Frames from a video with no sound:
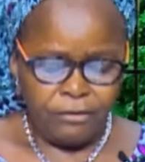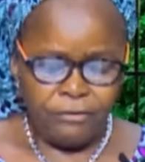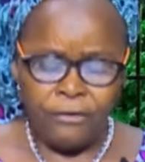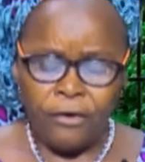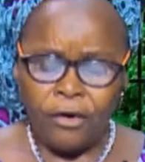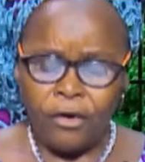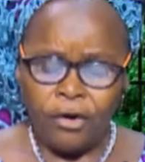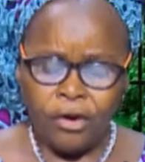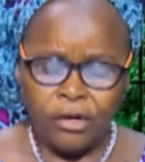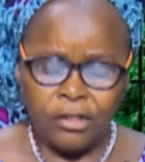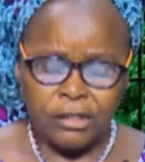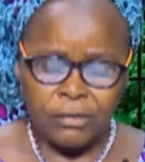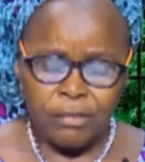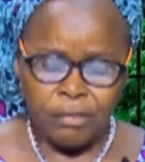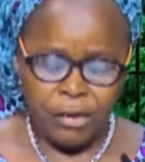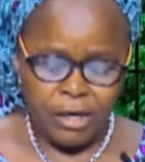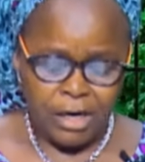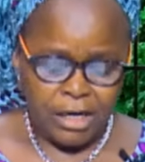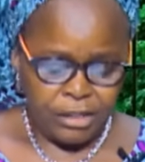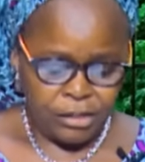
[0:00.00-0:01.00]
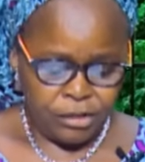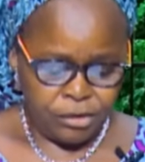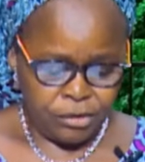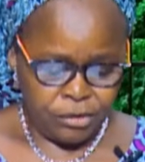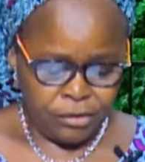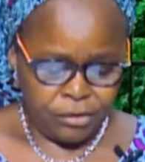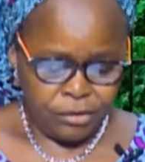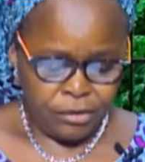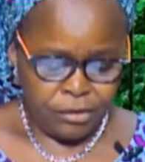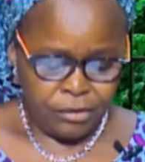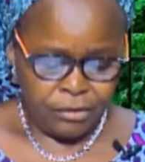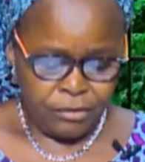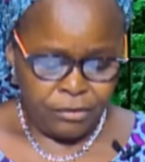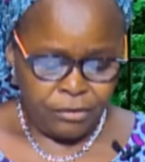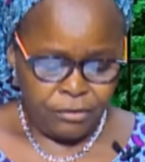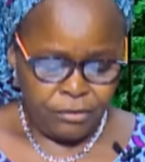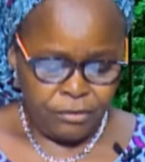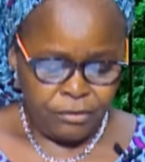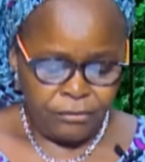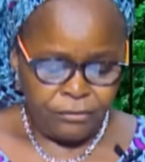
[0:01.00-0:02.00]
for God's pleasure,
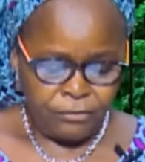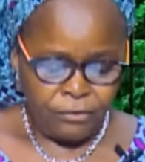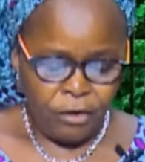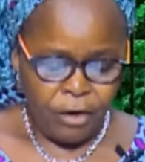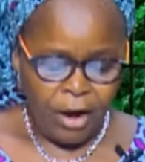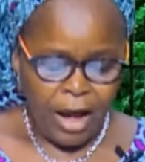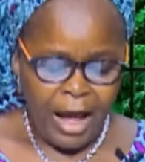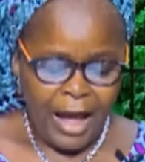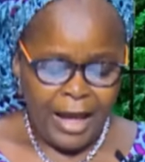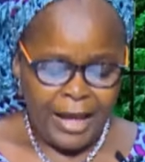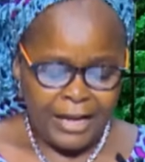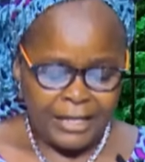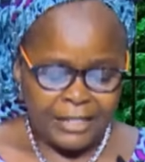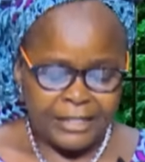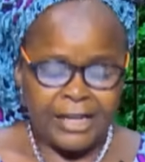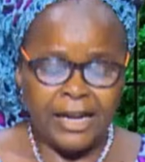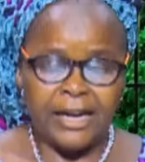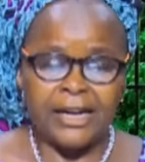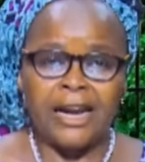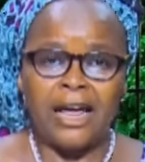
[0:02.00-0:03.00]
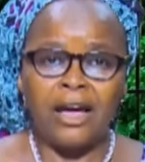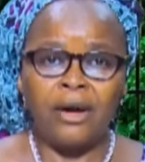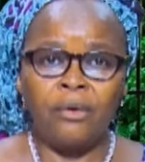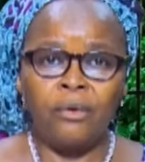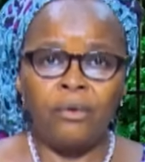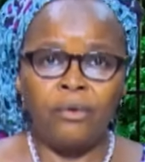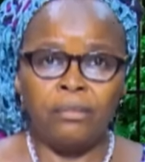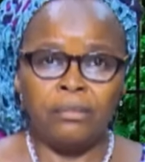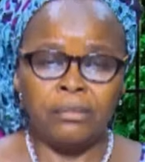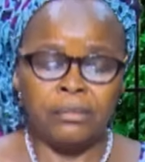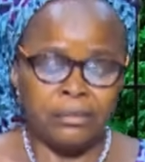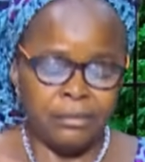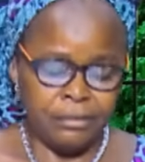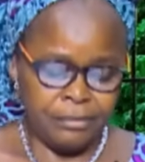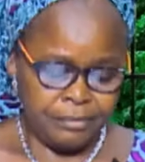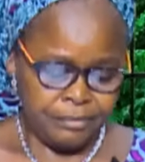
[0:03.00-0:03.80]
for our eternal home.